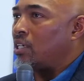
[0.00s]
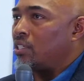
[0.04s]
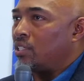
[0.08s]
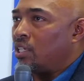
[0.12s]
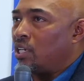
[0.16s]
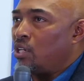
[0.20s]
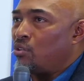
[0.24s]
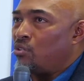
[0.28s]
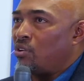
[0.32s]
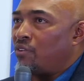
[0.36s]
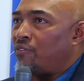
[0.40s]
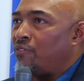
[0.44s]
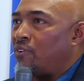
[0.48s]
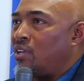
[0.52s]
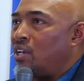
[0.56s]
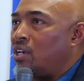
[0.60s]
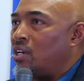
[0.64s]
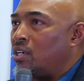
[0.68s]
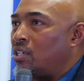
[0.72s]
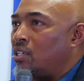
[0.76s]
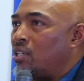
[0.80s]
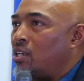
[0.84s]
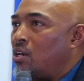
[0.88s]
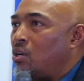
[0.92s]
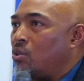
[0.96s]
at the Lyric
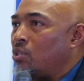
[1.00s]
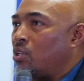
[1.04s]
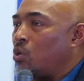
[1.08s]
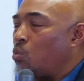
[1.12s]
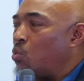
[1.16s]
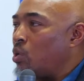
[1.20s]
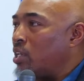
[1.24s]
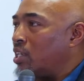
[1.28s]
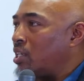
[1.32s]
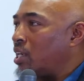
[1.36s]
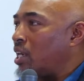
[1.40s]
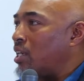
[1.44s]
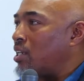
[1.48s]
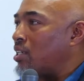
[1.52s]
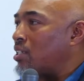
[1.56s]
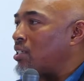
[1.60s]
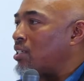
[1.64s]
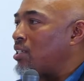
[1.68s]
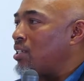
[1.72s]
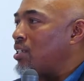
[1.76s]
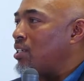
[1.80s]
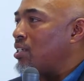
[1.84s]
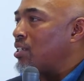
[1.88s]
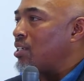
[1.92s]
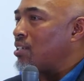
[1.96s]
Theatre on the weekend,
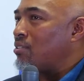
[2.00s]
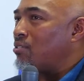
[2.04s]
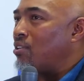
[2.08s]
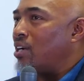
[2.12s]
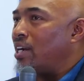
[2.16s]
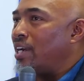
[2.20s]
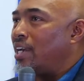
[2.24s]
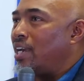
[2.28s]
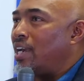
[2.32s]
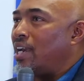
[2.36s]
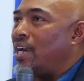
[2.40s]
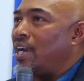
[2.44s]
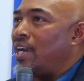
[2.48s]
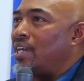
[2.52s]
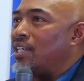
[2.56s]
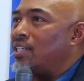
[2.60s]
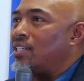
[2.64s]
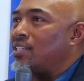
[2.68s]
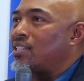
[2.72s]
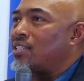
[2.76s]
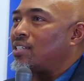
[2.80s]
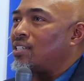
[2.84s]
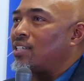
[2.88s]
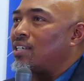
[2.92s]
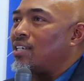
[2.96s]
right?
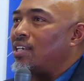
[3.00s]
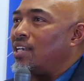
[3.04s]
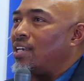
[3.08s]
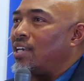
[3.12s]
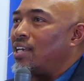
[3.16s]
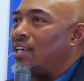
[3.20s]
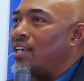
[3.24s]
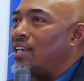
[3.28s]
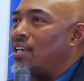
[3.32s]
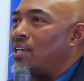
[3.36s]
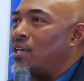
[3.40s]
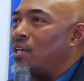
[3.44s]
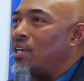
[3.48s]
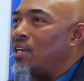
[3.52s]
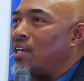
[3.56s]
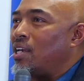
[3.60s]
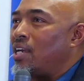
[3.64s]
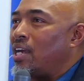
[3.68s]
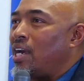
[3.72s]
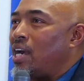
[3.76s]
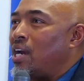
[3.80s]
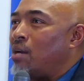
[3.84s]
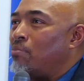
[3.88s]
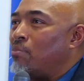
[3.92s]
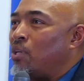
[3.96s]
And
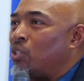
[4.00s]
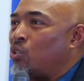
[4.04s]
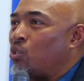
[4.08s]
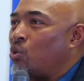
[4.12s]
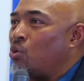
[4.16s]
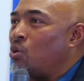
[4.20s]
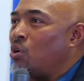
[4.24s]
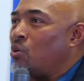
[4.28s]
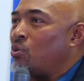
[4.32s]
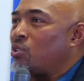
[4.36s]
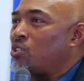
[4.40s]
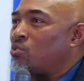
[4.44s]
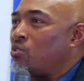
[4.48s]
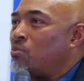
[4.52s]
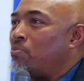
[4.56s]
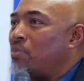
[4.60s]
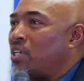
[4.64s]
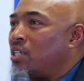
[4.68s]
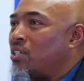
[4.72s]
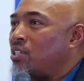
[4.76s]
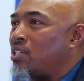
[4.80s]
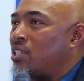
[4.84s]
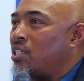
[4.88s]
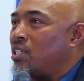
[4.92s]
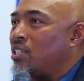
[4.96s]
my daughter was with
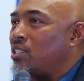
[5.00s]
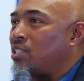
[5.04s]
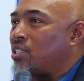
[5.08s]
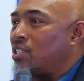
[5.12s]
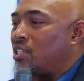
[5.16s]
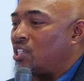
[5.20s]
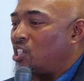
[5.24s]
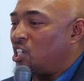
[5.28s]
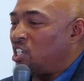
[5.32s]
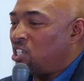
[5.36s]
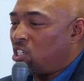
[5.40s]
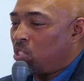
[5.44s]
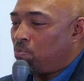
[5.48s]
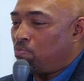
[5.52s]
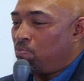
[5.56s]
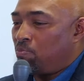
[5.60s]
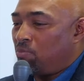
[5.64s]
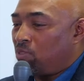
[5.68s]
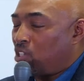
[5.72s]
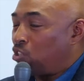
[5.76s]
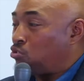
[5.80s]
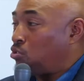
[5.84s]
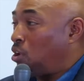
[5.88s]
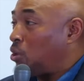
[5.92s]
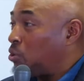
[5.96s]
me. She's
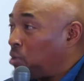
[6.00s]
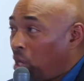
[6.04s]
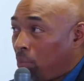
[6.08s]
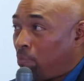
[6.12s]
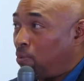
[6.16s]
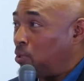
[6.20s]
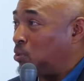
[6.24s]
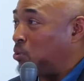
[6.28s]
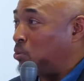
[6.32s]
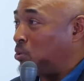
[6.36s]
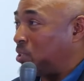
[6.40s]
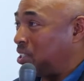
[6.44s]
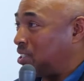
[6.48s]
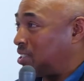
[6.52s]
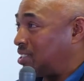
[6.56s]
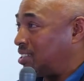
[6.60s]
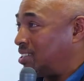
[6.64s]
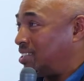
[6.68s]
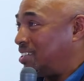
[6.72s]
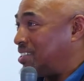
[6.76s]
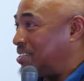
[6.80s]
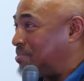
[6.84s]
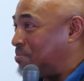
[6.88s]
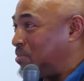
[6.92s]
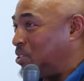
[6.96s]
grown up on all this
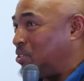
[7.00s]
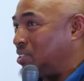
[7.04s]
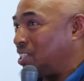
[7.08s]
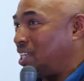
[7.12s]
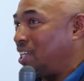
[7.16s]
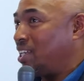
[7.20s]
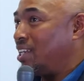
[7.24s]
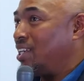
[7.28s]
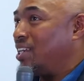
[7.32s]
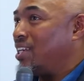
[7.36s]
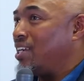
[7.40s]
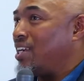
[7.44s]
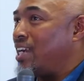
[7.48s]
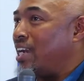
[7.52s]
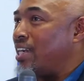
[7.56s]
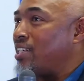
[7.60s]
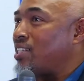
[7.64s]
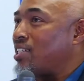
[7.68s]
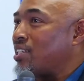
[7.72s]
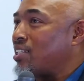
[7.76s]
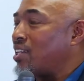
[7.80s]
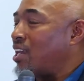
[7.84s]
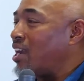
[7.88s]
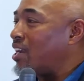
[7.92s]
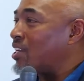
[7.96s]
music, and
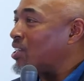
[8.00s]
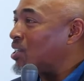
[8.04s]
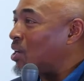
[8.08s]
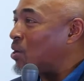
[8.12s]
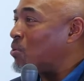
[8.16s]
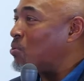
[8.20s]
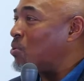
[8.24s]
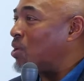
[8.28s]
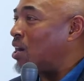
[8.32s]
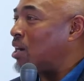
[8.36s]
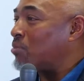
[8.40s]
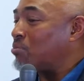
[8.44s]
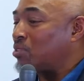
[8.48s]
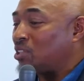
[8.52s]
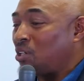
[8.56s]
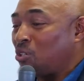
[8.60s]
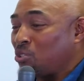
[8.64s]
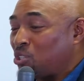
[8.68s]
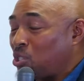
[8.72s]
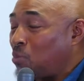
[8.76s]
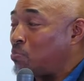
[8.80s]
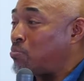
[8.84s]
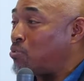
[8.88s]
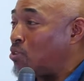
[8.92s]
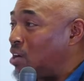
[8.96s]
she's like, you know what? I'm so
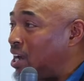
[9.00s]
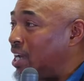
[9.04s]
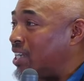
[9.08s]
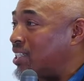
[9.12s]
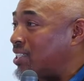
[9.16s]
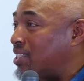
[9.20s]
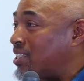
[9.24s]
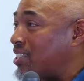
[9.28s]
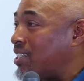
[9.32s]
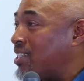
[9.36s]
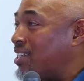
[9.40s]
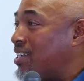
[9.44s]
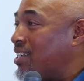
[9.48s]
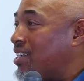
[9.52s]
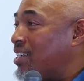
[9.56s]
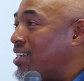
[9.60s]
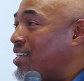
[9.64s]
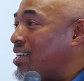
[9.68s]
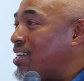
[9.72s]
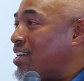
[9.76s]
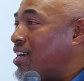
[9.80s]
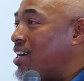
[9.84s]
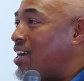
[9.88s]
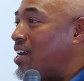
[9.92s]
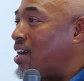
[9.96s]
surprised.
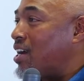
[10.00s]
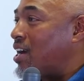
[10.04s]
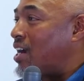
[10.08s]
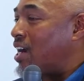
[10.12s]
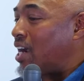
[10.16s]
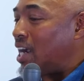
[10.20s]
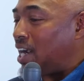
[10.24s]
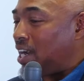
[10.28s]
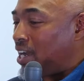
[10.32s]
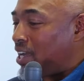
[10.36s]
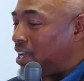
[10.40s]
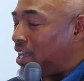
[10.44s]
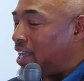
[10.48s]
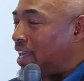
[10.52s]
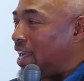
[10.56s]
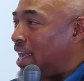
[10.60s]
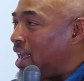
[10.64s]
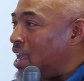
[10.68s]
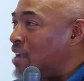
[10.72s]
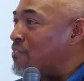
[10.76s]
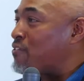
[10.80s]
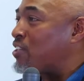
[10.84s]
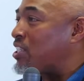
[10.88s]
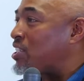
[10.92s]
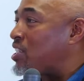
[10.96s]

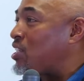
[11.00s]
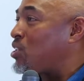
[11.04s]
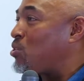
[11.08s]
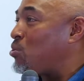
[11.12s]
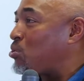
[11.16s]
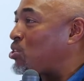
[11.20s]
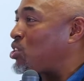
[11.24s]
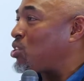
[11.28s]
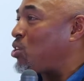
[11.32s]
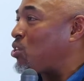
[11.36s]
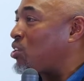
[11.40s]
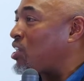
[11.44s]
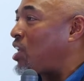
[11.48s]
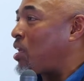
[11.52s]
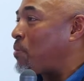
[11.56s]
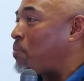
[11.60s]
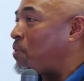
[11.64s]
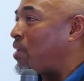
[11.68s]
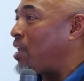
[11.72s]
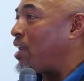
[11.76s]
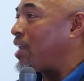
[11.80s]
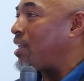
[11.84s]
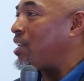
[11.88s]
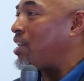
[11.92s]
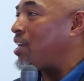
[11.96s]
Every single song they
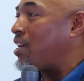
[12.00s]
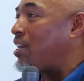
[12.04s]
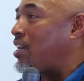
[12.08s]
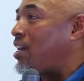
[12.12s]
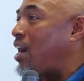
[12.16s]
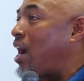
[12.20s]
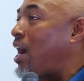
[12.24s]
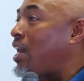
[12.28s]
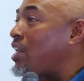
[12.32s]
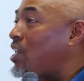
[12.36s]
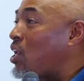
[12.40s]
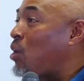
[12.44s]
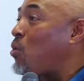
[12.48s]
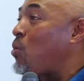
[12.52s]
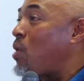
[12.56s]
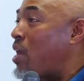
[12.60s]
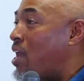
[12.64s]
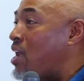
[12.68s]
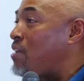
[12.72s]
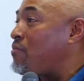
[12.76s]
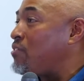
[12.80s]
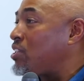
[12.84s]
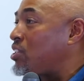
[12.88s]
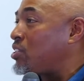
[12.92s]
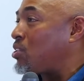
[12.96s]
played, I know
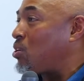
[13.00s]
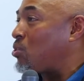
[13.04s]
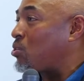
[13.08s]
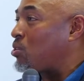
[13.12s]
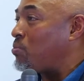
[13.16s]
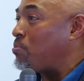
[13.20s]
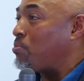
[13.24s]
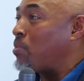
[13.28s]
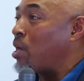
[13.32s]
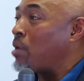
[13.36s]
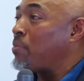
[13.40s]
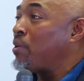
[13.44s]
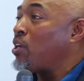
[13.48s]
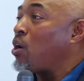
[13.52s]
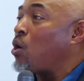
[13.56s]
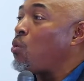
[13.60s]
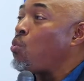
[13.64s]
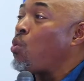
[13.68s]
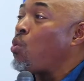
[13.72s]
every song. Maybe not